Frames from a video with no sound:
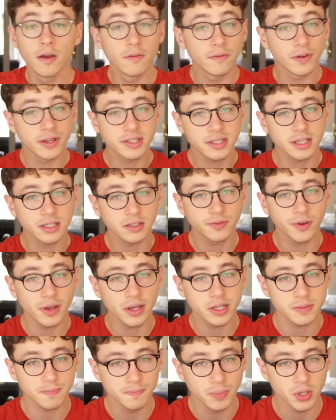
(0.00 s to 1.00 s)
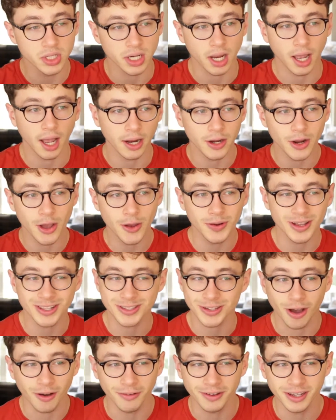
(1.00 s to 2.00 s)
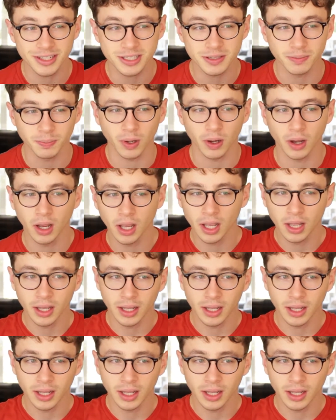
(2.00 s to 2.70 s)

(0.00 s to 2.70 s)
First things first, budget. I know it's obvious, but